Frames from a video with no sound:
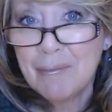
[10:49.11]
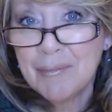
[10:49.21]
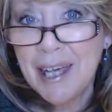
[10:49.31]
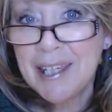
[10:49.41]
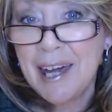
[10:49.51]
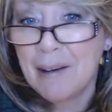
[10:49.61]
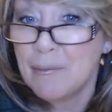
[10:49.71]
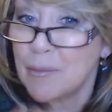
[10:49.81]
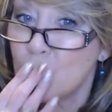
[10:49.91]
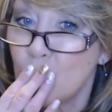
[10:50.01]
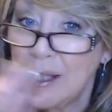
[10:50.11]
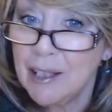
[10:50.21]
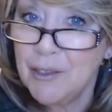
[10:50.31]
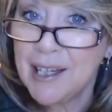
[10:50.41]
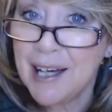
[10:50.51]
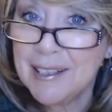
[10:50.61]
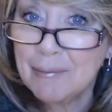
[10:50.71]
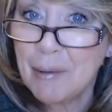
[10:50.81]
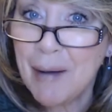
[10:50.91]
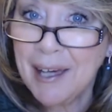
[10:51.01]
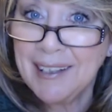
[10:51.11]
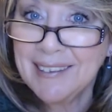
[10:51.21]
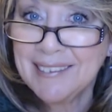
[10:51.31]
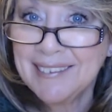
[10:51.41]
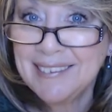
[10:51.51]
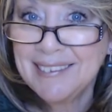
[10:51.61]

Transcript: Take care. Love you guys. Bye-bye.